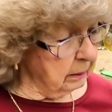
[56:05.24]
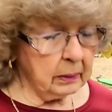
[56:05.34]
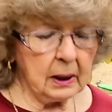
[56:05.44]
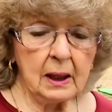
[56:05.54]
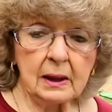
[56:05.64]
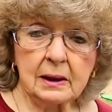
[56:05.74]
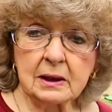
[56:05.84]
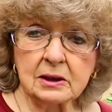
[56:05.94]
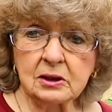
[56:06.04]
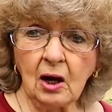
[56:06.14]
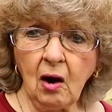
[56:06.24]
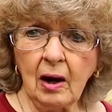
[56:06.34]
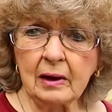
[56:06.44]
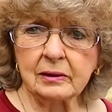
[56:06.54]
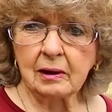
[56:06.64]
But it's
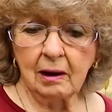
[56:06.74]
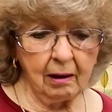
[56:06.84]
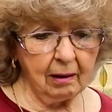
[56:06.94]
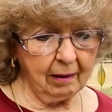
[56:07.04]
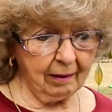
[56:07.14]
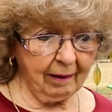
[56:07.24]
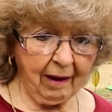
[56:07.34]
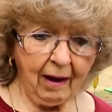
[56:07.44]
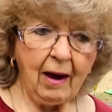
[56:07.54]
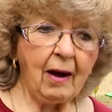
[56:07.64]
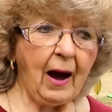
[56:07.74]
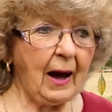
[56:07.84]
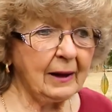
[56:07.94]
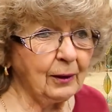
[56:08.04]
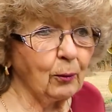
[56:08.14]
not.
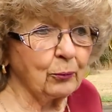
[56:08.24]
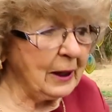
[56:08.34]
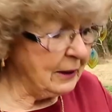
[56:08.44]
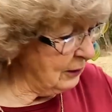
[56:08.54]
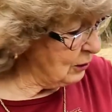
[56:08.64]
I don't think the